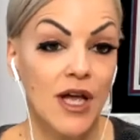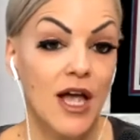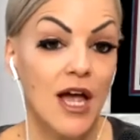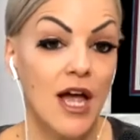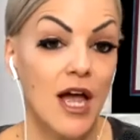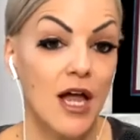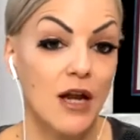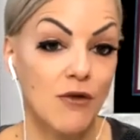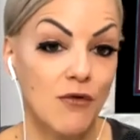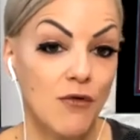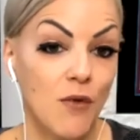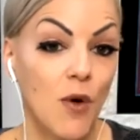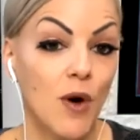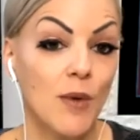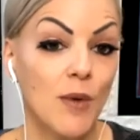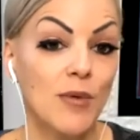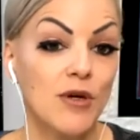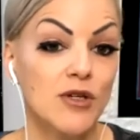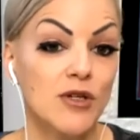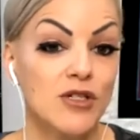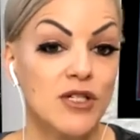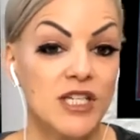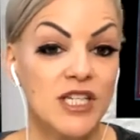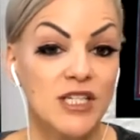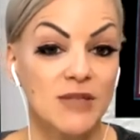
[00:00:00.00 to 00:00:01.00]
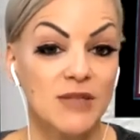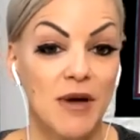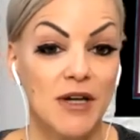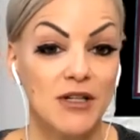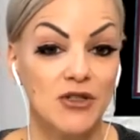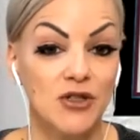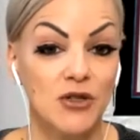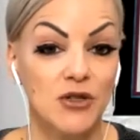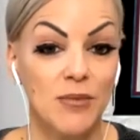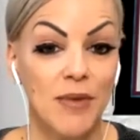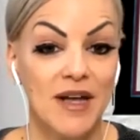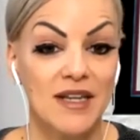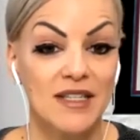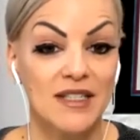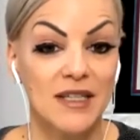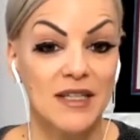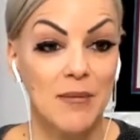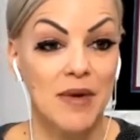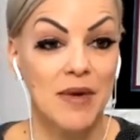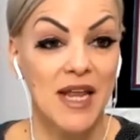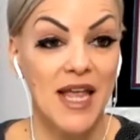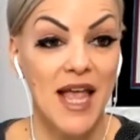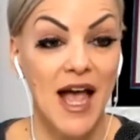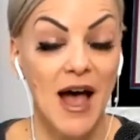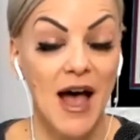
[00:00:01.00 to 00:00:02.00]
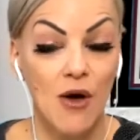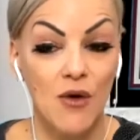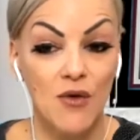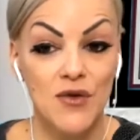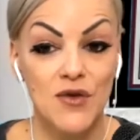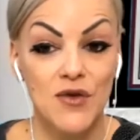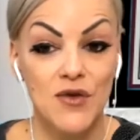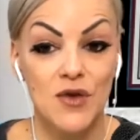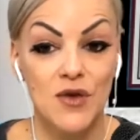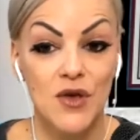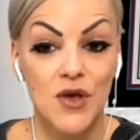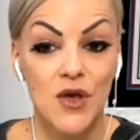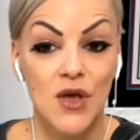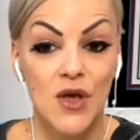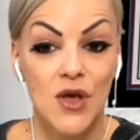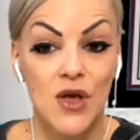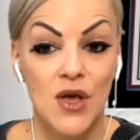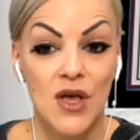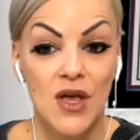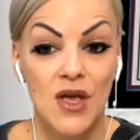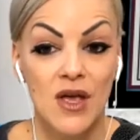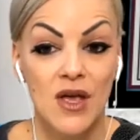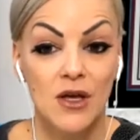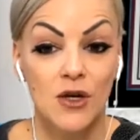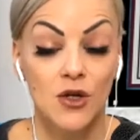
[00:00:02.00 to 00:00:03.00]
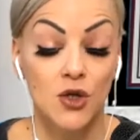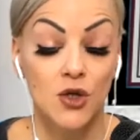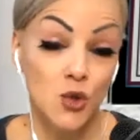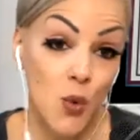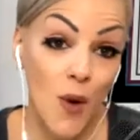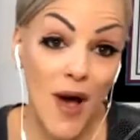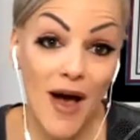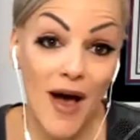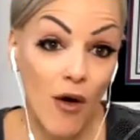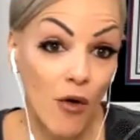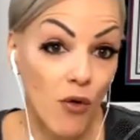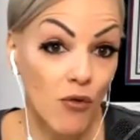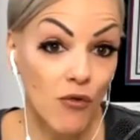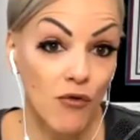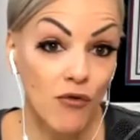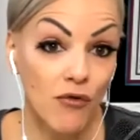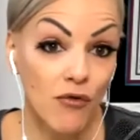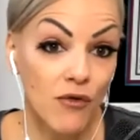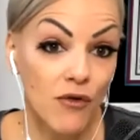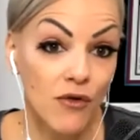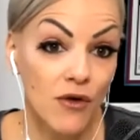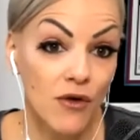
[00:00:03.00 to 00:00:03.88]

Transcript: and 4 personally sponsored by somebody else. 12.